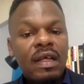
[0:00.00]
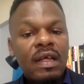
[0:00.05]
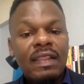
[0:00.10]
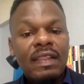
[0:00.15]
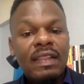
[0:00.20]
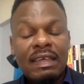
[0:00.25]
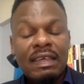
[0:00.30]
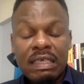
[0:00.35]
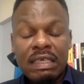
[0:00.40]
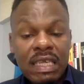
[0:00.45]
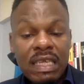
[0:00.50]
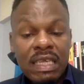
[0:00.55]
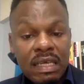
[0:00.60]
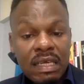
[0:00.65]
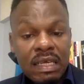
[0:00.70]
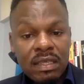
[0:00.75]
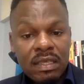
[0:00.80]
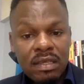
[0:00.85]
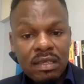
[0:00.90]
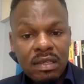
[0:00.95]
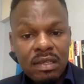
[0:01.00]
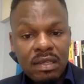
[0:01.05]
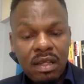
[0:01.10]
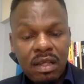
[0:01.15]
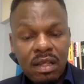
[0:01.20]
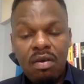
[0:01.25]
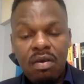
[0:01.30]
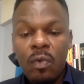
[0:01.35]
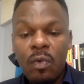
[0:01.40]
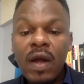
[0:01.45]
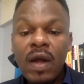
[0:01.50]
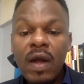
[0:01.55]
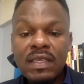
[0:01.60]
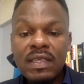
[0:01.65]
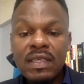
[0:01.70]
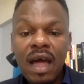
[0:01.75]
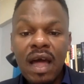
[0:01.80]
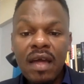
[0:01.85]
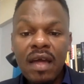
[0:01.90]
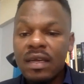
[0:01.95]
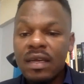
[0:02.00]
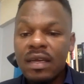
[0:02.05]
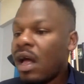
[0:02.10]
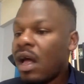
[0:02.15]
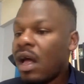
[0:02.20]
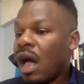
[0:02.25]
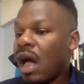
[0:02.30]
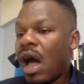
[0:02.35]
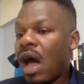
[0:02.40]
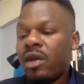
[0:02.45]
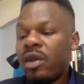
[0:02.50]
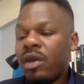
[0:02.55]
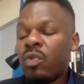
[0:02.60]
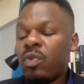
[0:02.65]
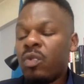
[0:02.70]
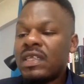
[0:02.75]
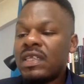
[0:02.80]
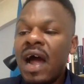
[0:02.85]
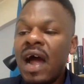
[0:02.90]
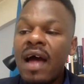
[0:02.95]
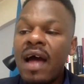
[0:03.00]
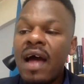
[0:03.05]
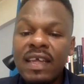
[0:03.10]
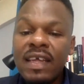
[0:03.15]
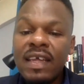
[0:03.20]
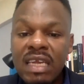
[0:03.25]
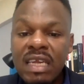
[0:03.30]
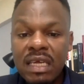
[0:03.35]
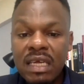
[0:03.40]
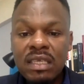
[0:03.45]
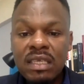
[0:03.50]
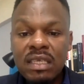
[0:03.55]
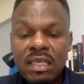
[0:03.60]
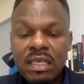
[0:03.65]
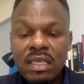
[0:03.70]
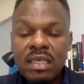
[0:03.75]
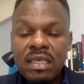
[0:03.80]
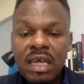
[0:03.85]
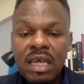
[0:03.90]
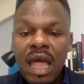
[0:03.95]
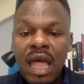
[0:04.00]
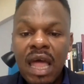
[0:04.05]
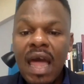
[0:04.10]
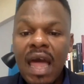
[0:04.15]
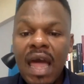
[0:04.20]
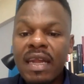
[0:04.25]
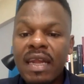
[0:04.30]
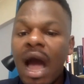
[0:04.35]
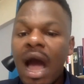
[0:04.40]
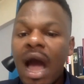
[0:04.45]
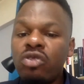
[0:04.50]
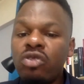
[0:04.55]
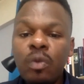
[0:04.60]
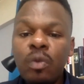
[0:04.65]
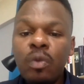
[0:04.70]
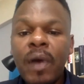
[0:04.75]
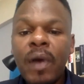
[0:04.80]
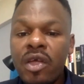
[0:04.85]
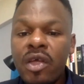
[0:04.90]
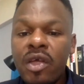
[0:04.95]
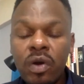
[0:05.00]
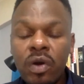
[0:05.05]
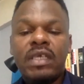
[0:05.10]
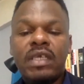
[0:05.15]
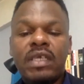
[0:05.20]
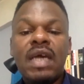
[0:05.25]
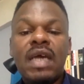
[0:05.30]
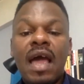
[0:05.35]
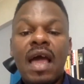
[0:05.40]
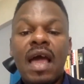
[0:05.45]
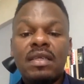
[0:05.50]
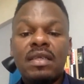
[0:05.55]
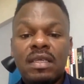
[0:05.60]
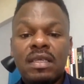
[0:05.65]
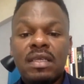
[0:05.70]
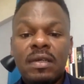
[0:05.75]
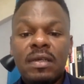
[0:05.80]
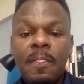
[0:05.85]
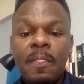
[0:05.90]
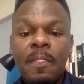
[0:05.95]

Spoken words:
the disease on one side, and what are the needs and how to prioritize.